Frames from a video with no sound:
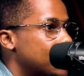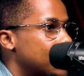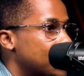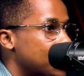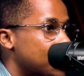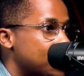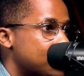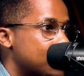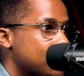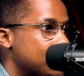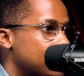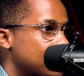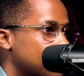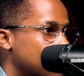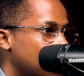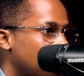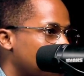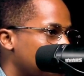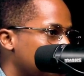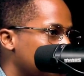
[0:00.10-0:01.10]
things
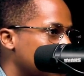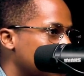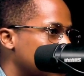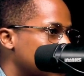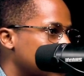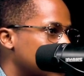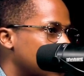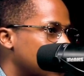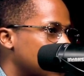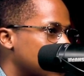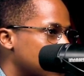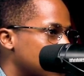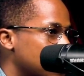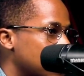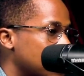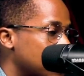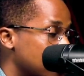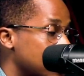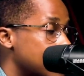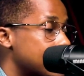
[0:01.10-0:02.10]
happened and
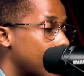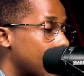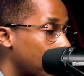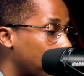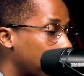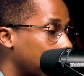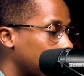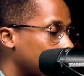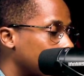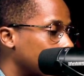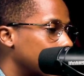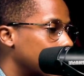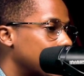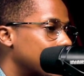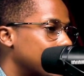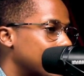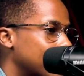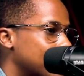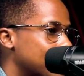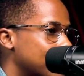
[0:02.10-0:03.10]
things happen
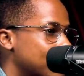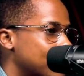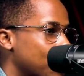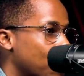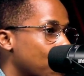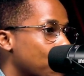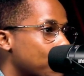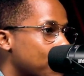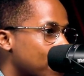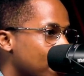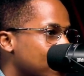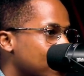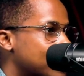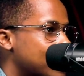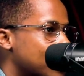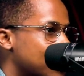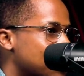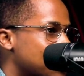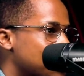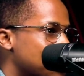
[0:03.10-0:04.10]
that don't make
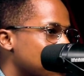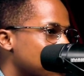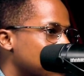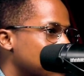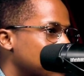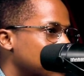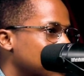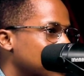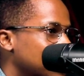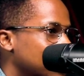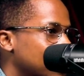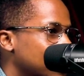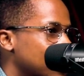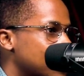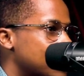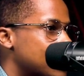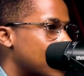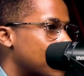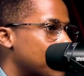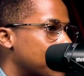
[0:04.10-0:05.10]
sense to you. Mm-hmm.
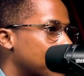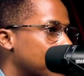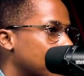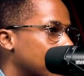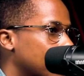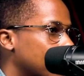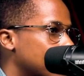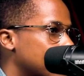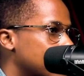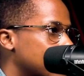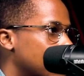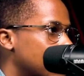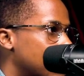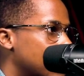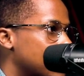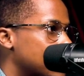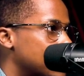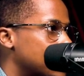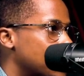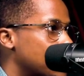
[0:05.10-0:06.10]
Things happen that
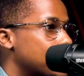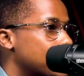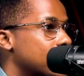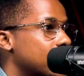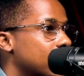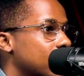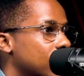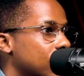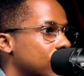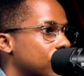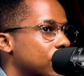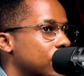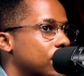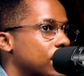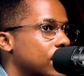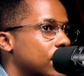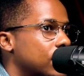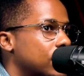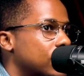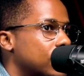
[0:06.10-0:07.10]
are totally left
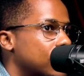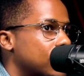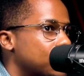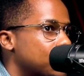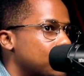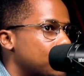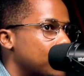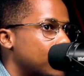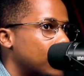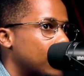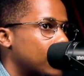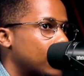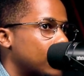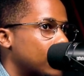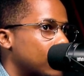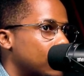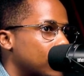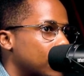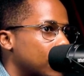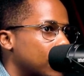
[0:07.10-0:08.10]
field that you'll be
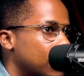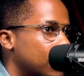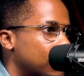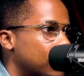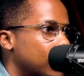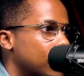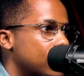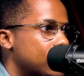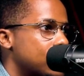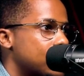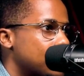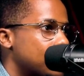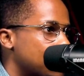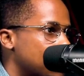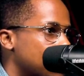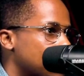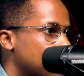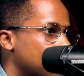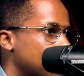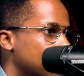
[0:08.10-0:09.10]
like, okay, if there is a
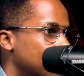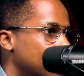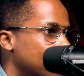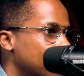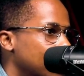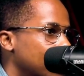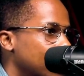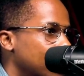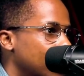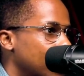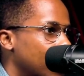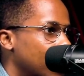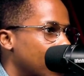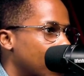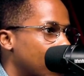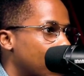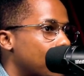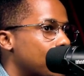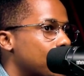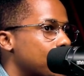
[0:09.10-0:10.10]
God,
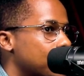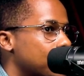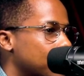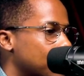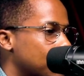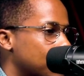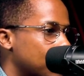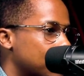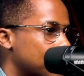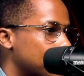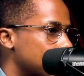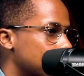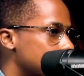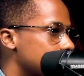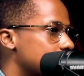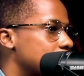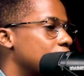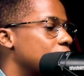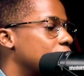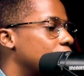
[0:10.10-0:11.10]
how in the world could
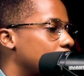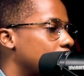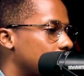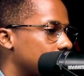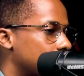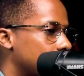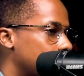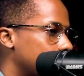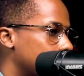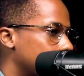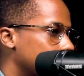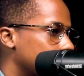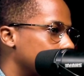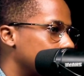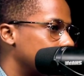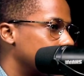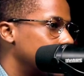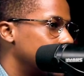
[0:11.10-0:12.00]
this ever have happened?